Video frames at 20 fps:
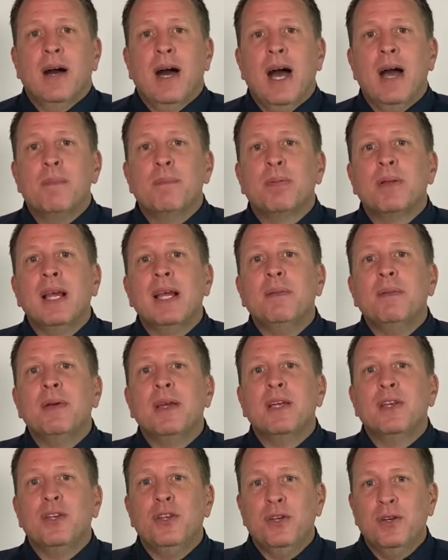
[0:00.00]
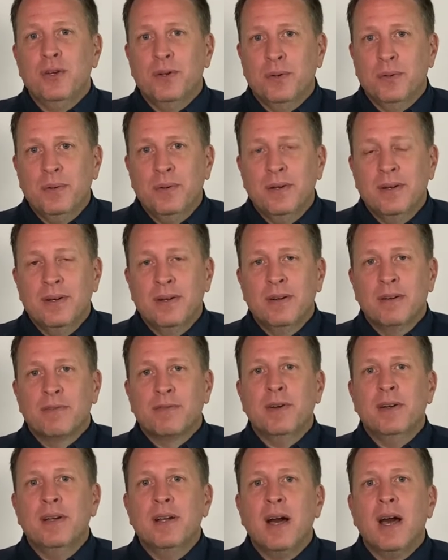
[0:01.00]
I'm blaming you
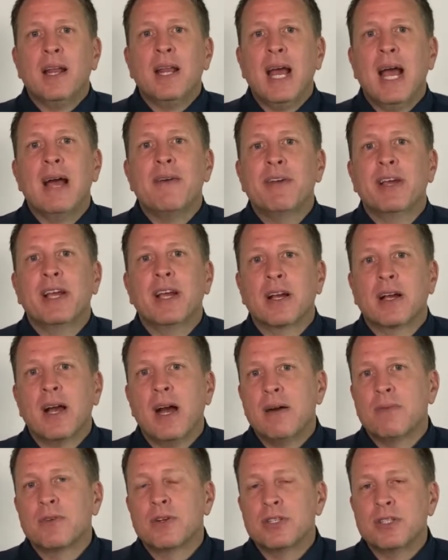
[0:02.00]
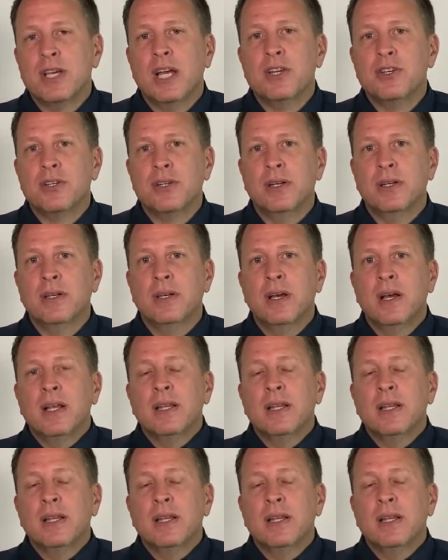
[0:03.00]
for not having a conversation